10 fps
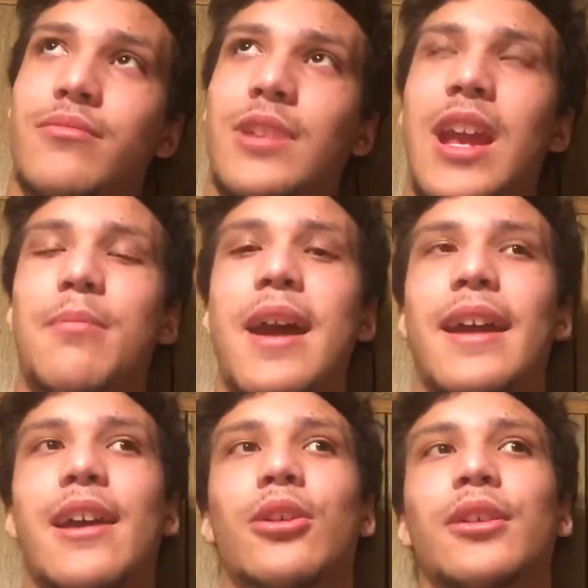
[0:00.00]
take
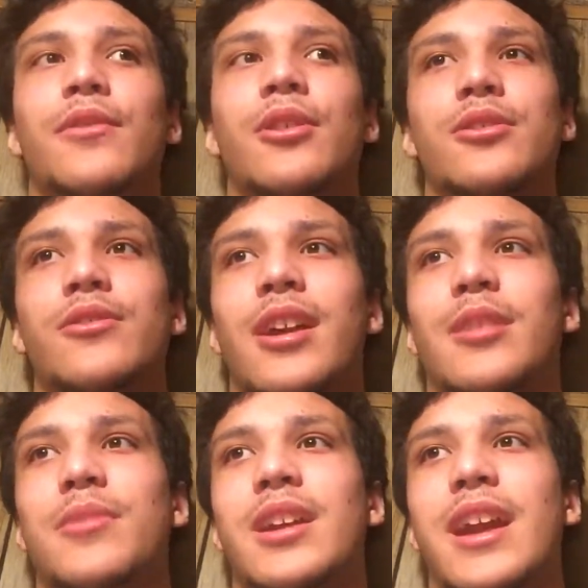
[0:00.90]
back hell if you're trying
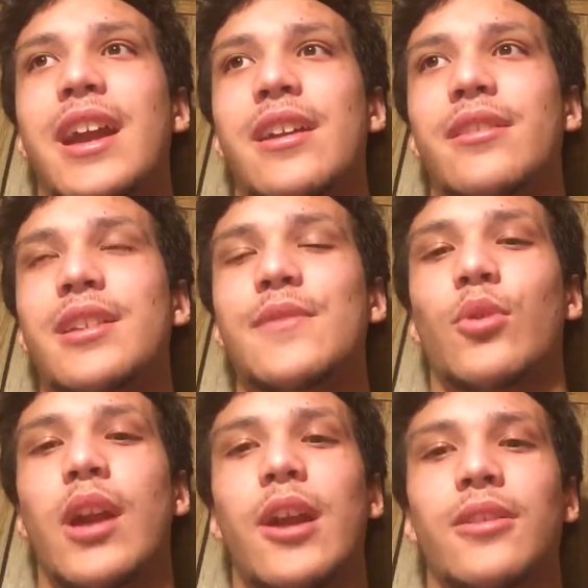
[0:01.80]
to be a
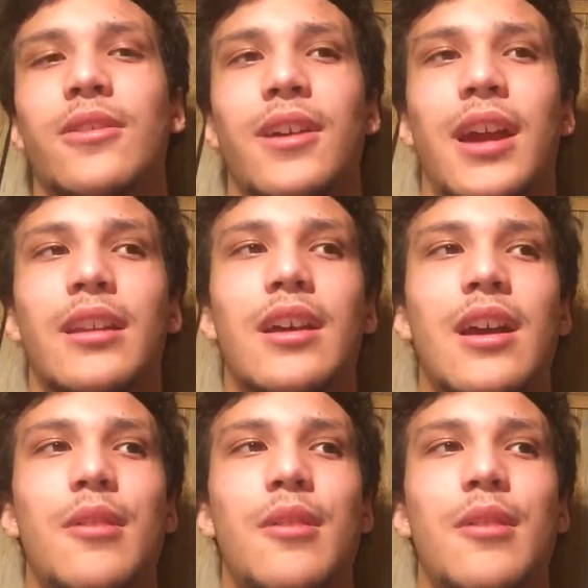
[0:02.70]
evil character again.